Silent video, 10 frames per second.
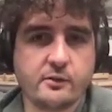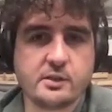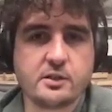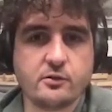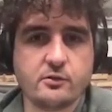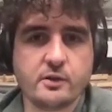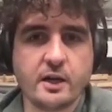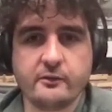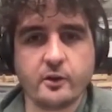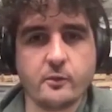those two,
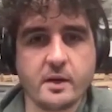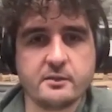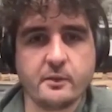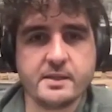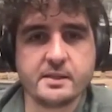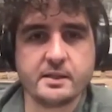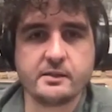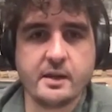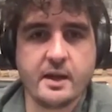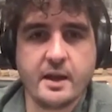kind of go back to
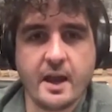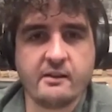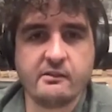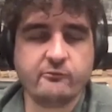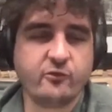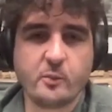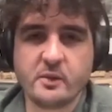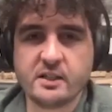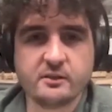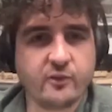basics, and
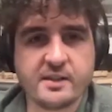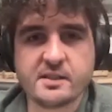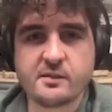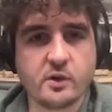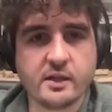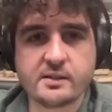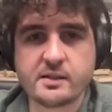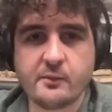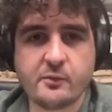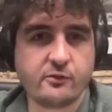from a ransomware
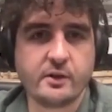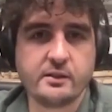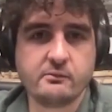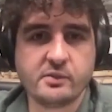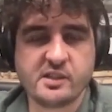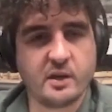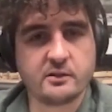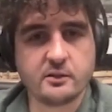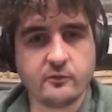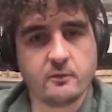cyber threat
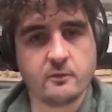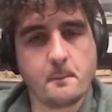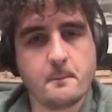perspective.